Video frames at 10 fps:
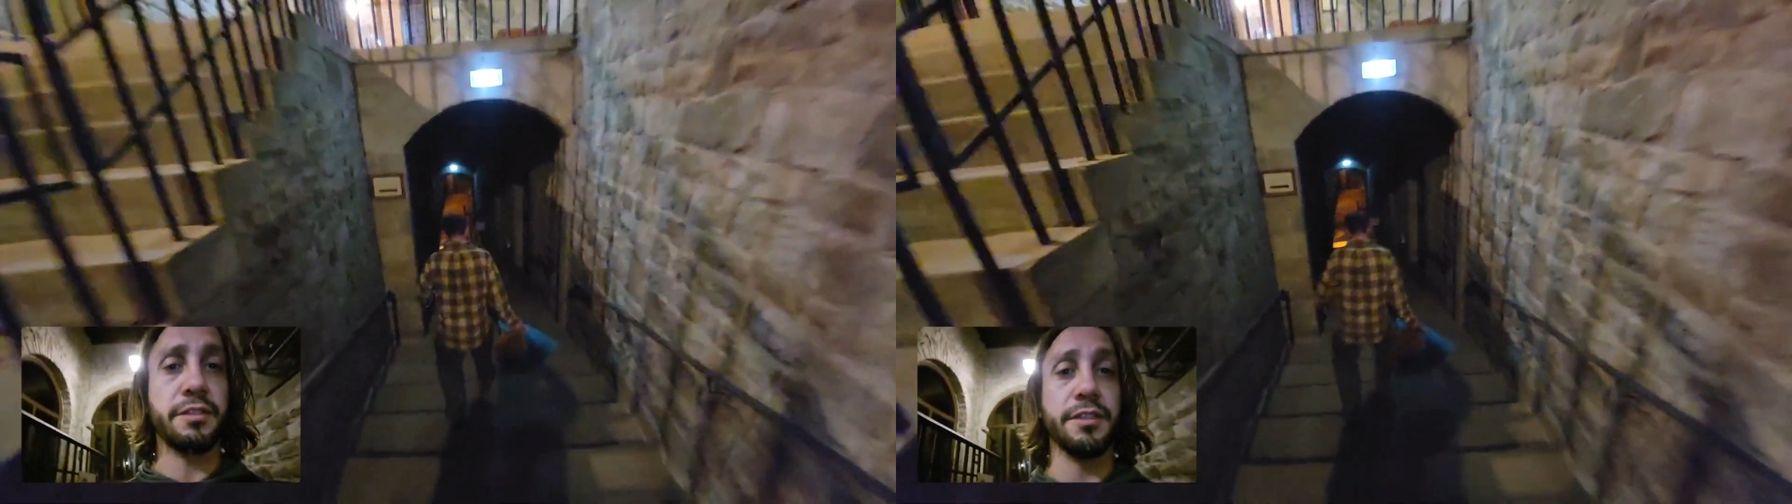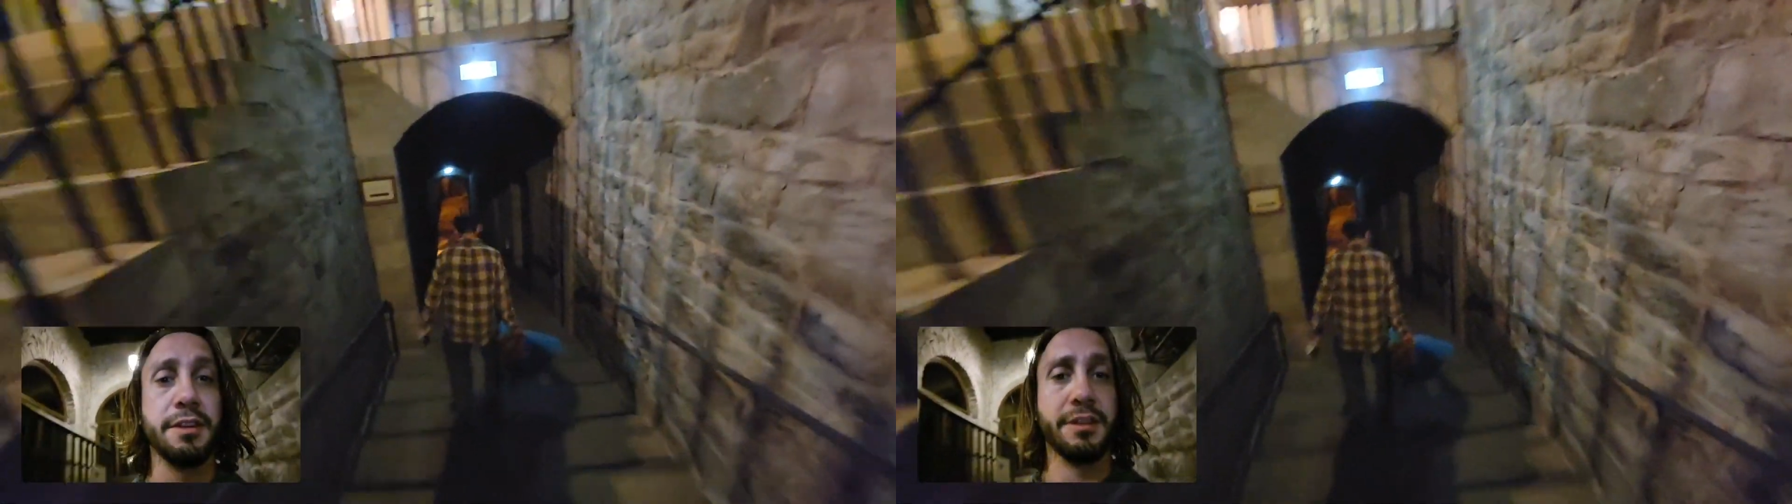
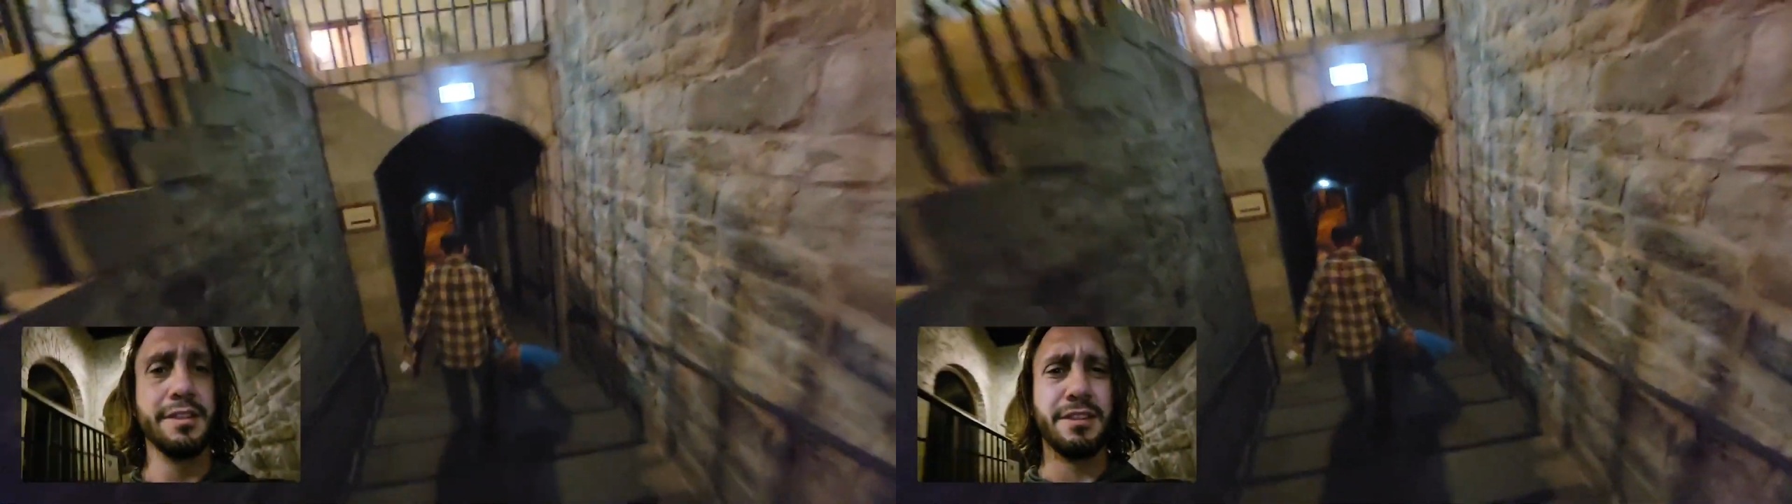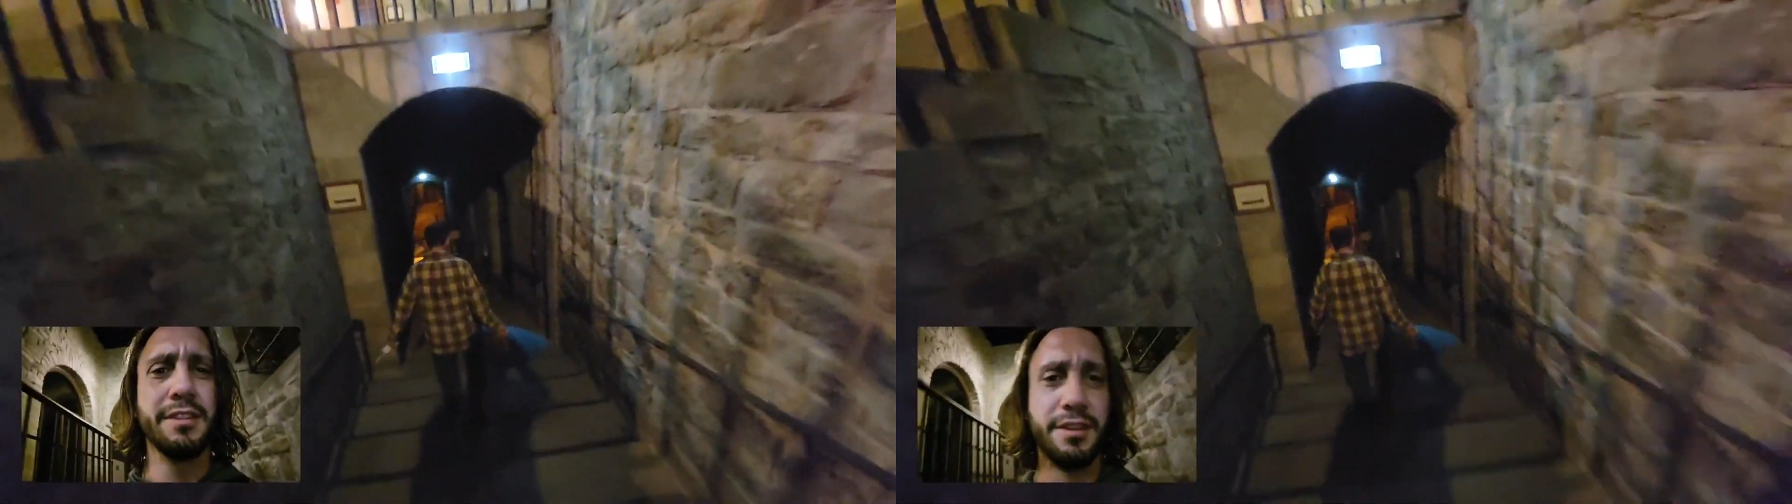
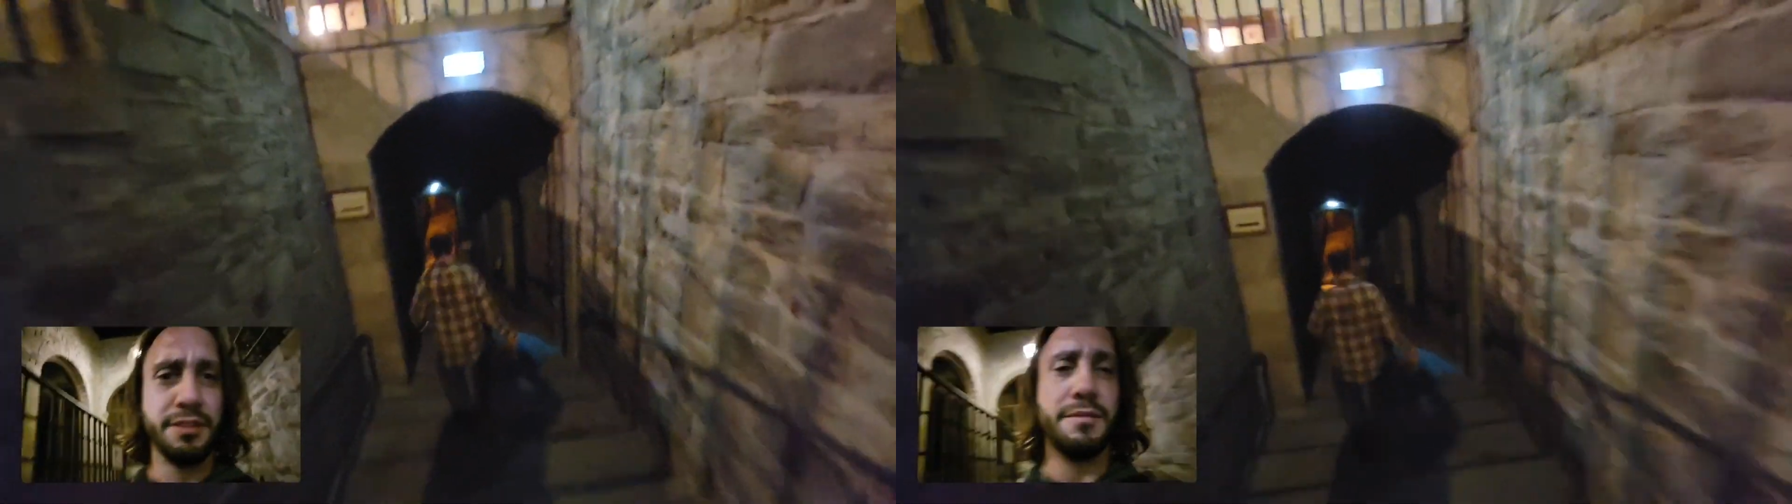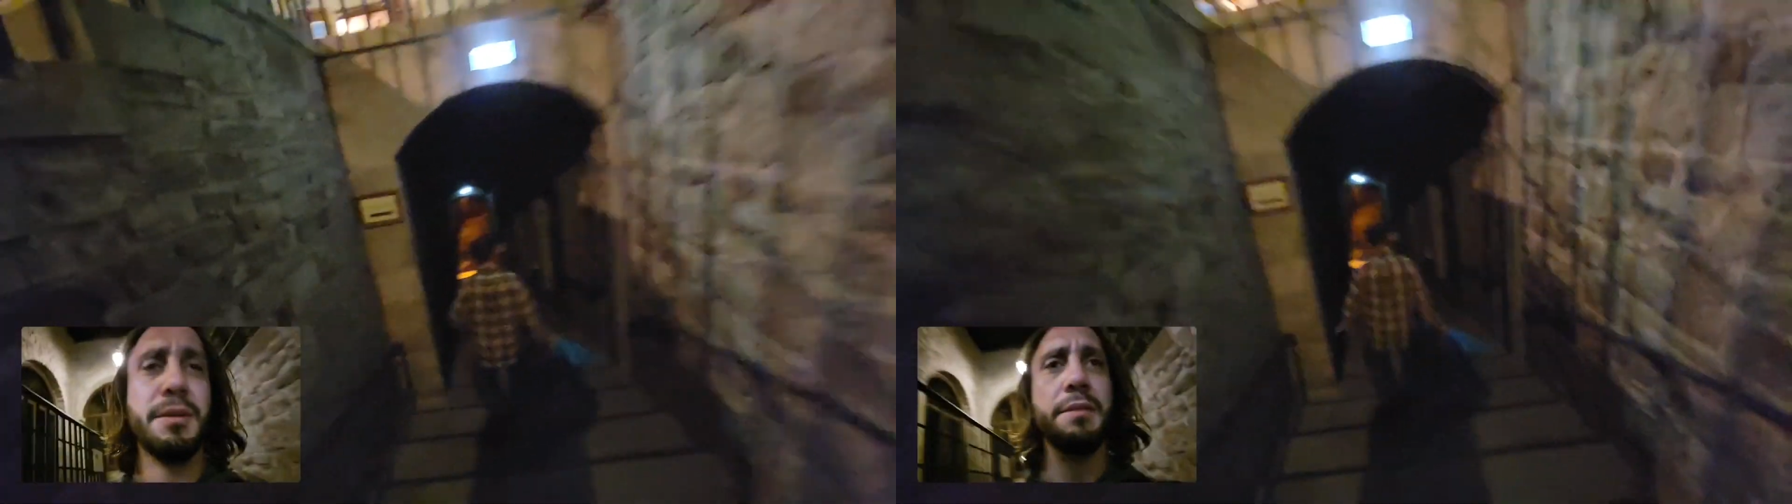
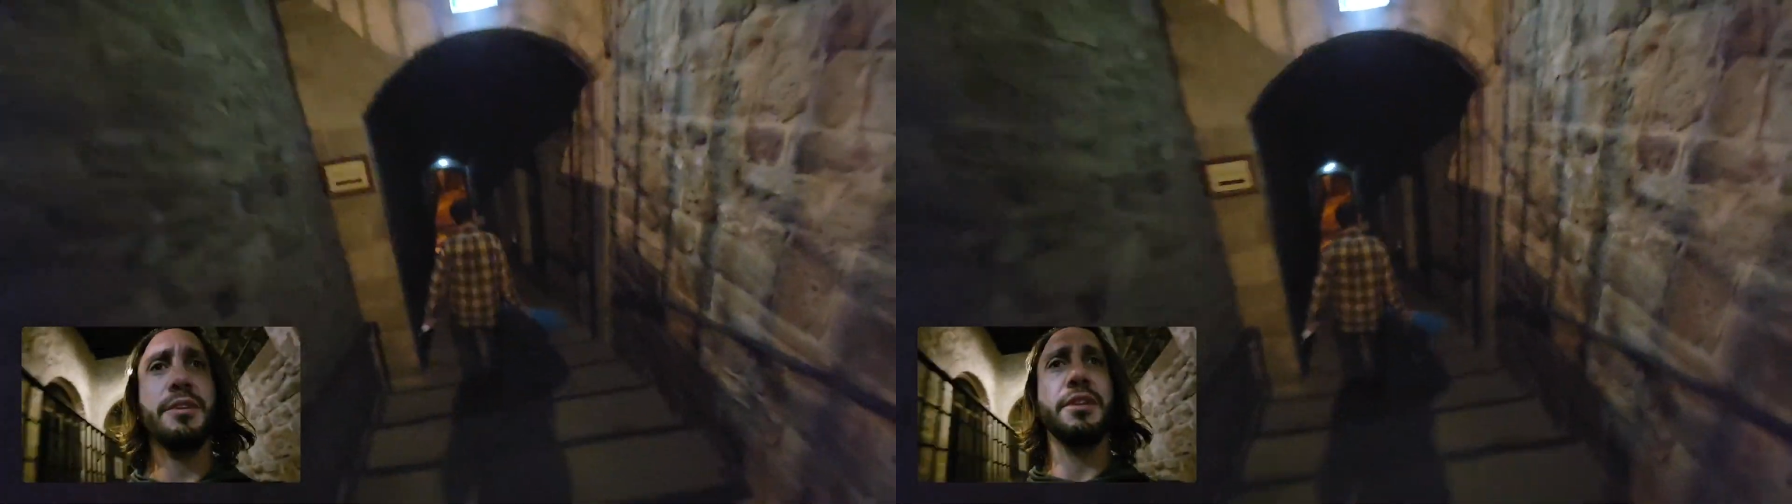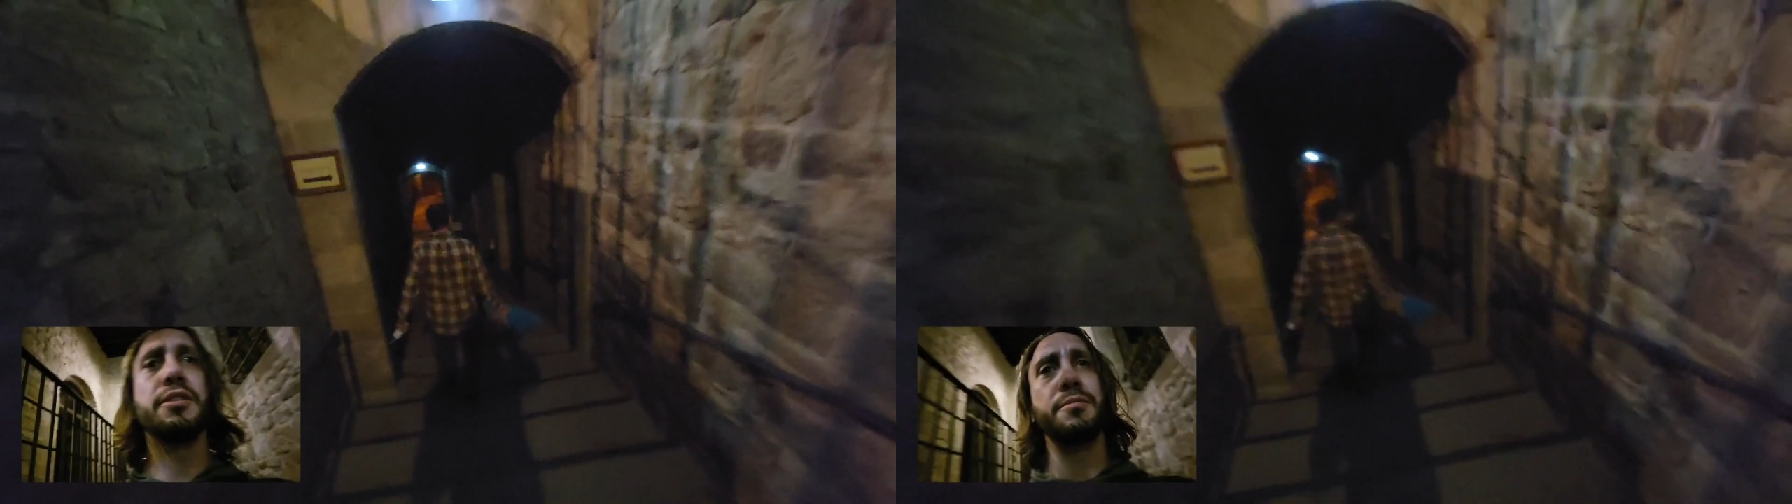It might be a
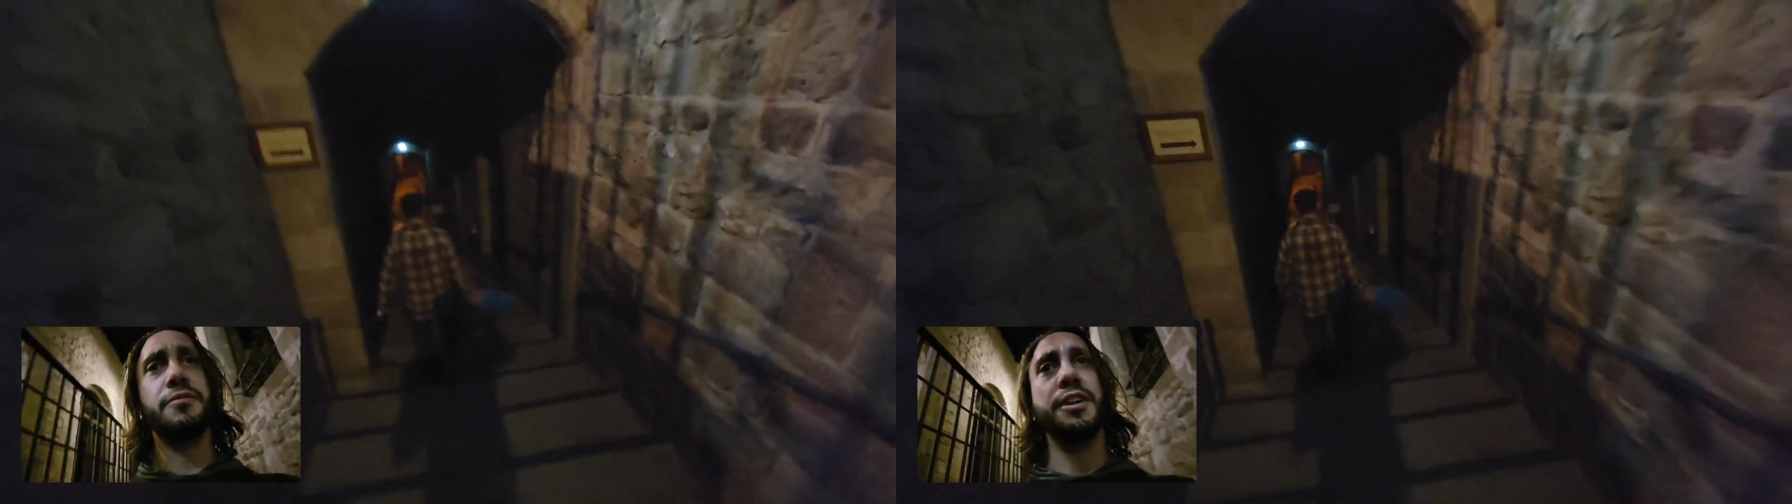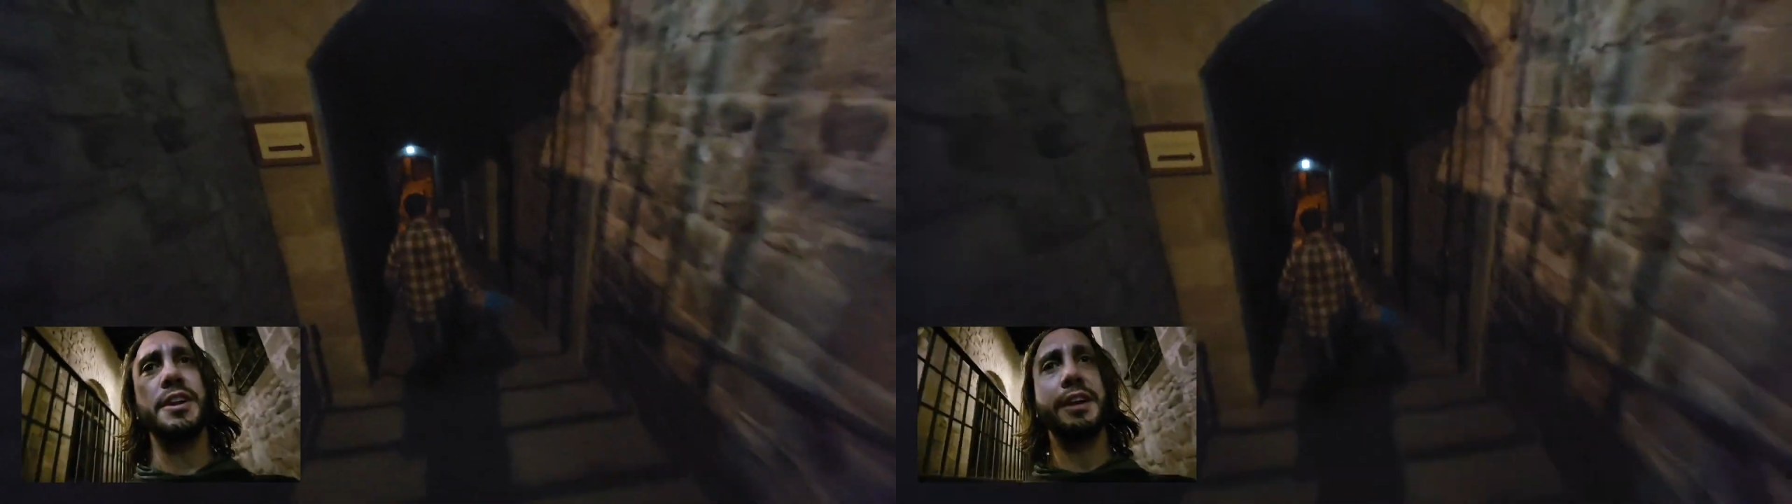little
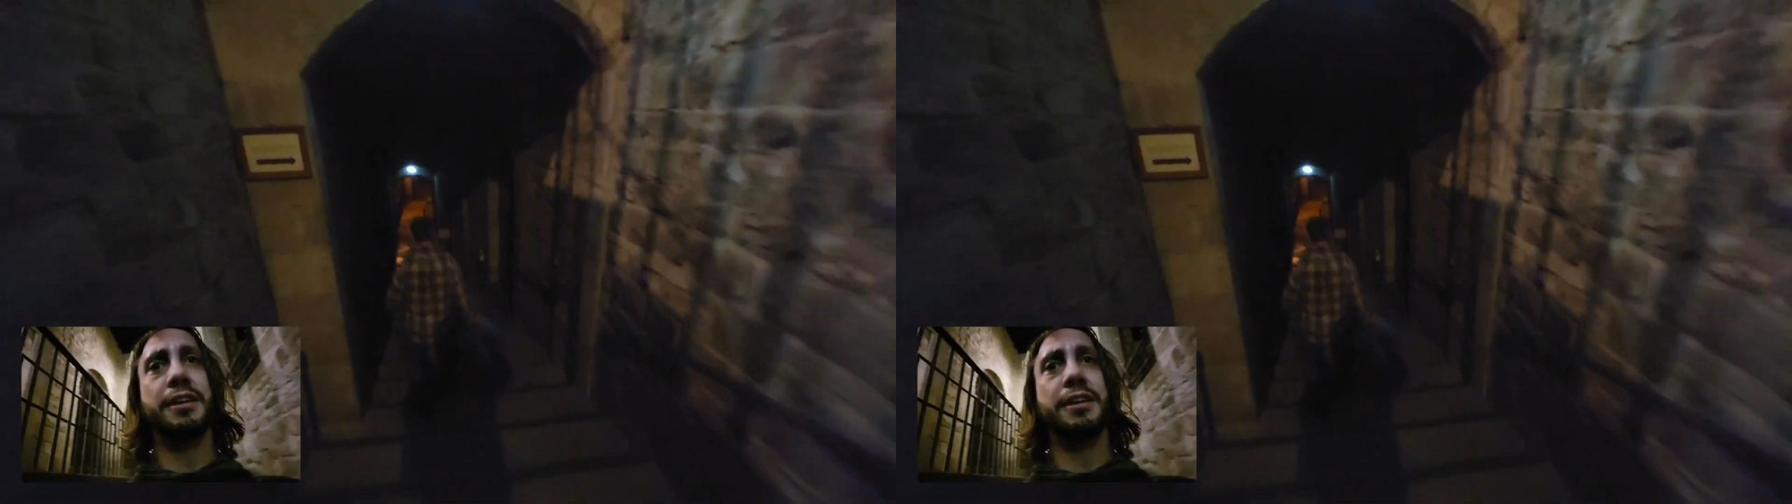funny.